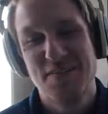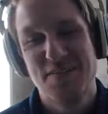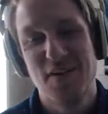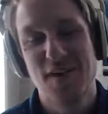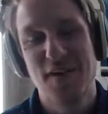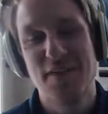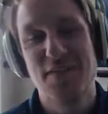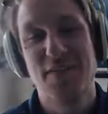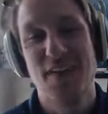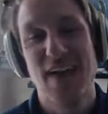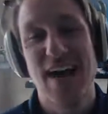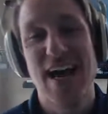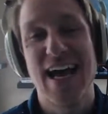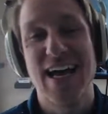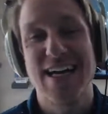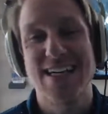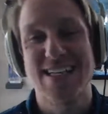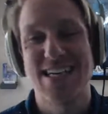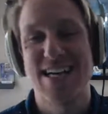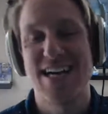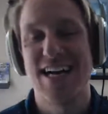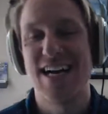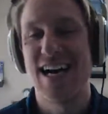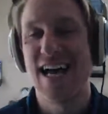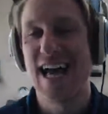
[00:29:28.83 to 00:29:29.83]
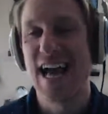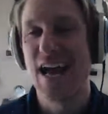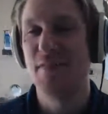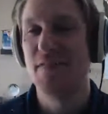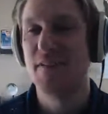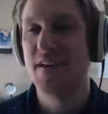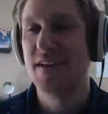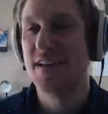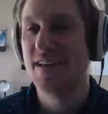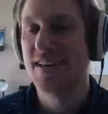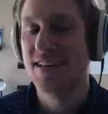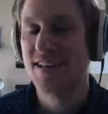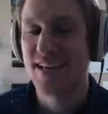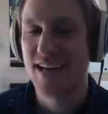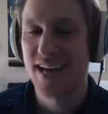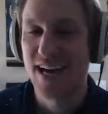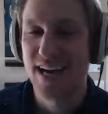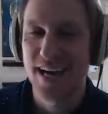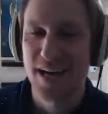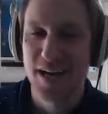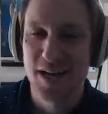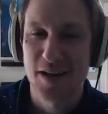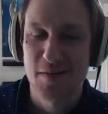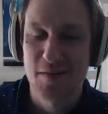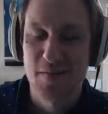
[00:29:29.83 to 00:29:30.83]
Fun fact: Evan
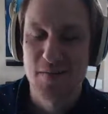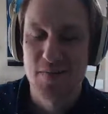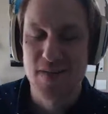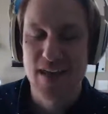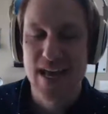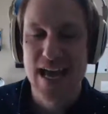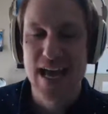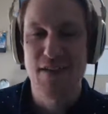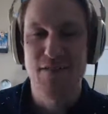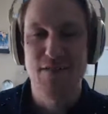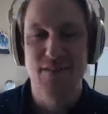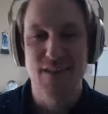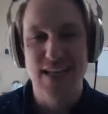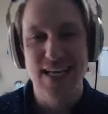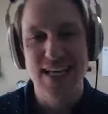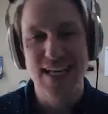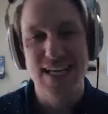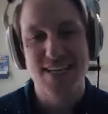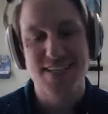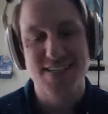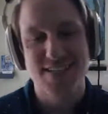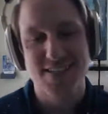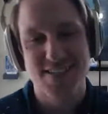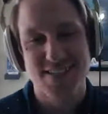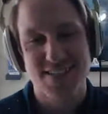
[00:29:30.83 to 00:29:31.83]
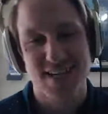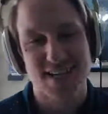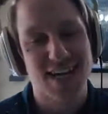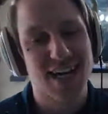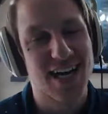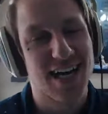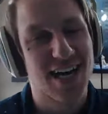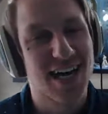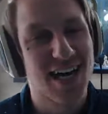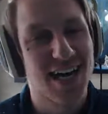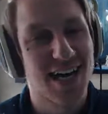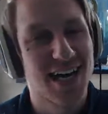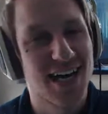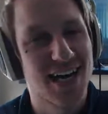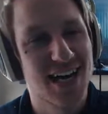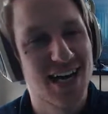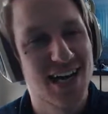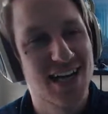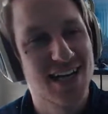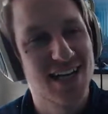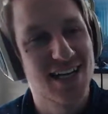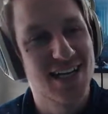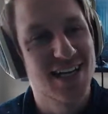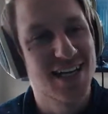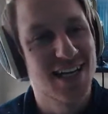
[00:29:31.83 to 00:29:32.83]
Ev Leaks, EV
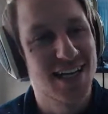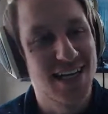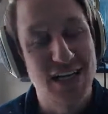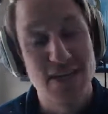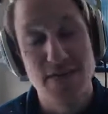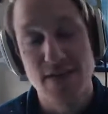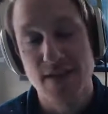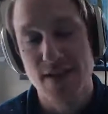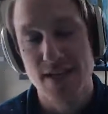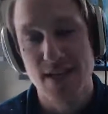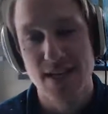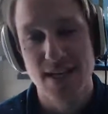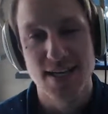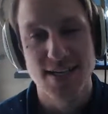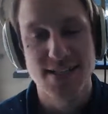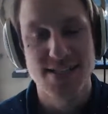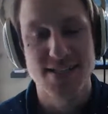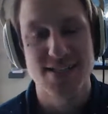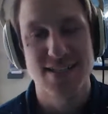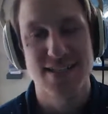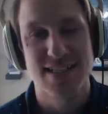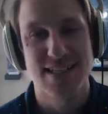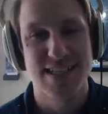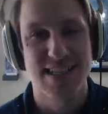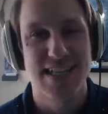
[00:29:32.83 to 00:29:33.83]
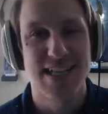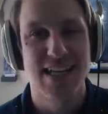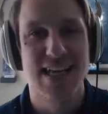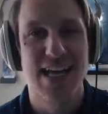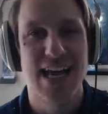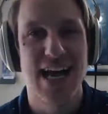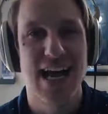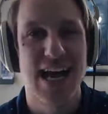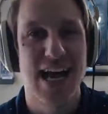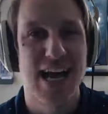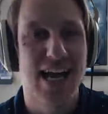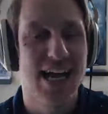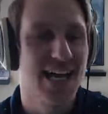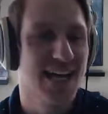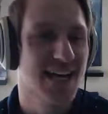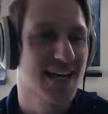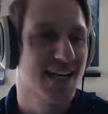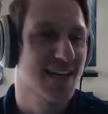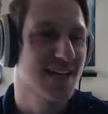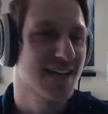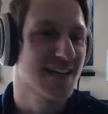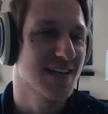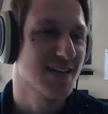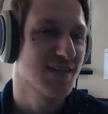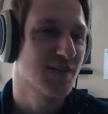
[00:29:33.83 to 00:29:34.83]
Leaks, the
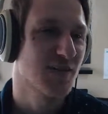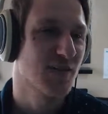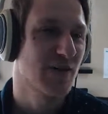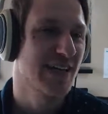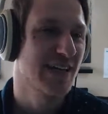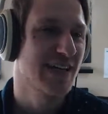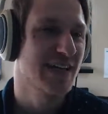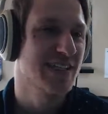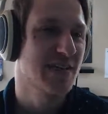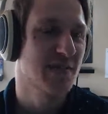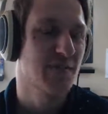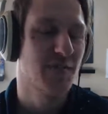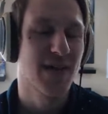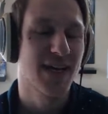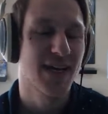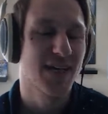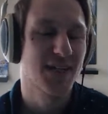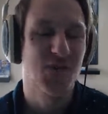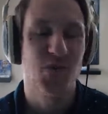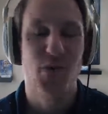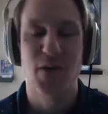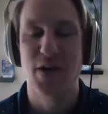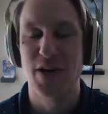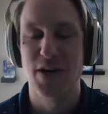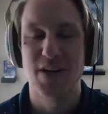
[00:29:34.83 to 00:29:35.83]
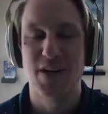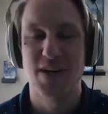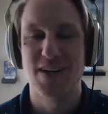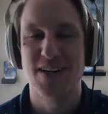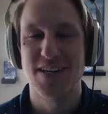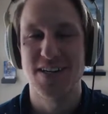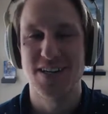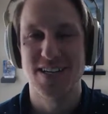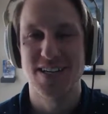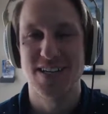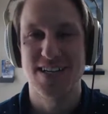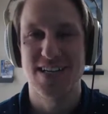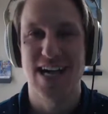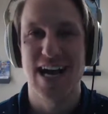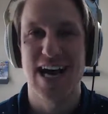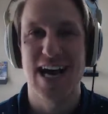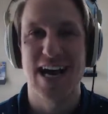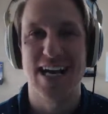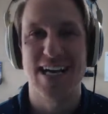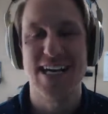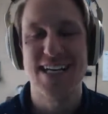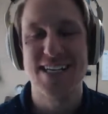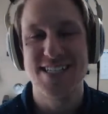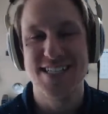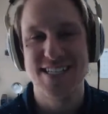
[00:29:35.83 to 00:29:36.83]
guy. He's a big Twitter guy.
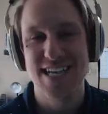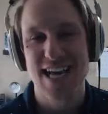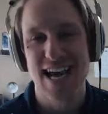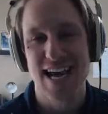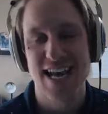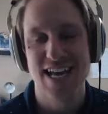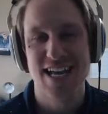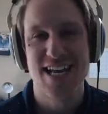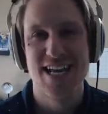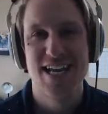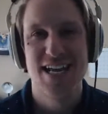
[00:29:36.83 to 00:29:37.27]
He said